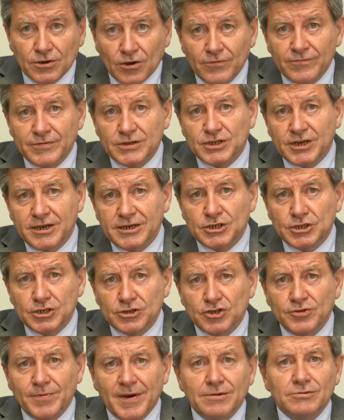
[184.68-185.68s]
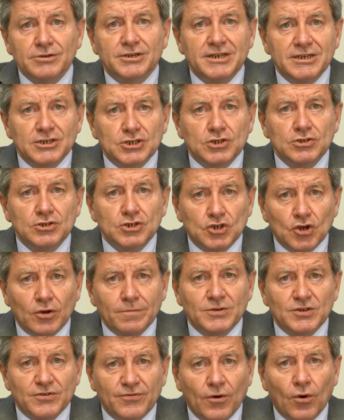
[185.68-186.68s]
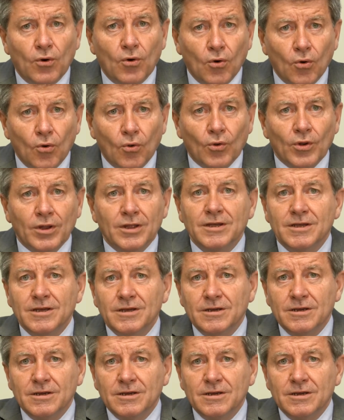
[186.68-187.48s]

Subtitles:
conversation is about decent jobs for all,